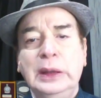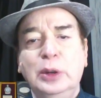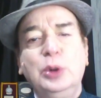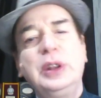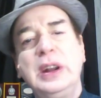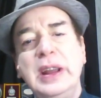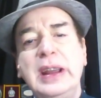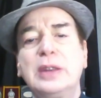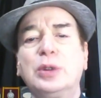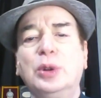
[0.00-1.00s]
who's heading
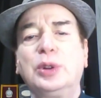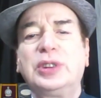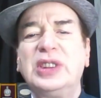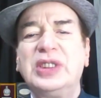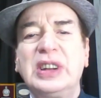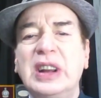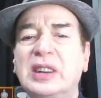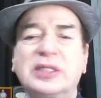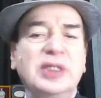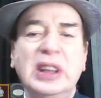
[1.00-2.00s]
into those sunset
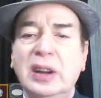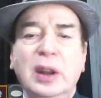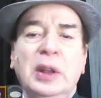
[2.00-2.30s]
years where